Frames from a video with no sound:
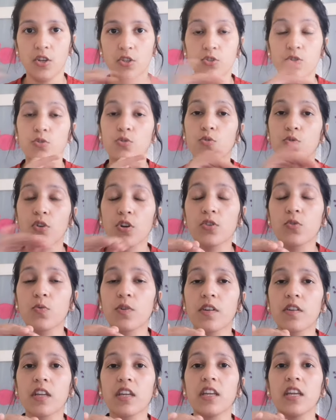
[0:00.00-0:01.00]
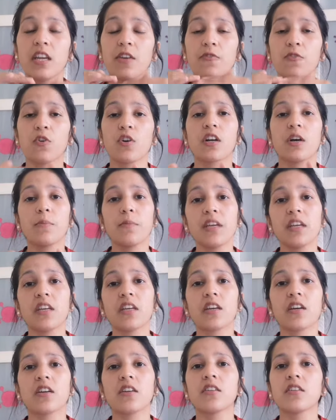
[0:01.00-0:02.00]
so do not worry if you are coming
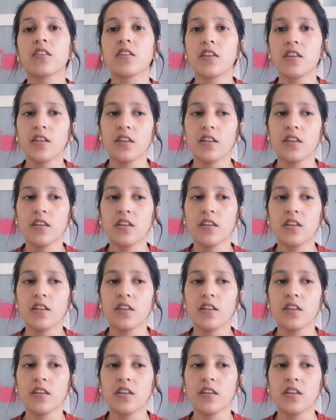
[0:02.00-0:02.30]
here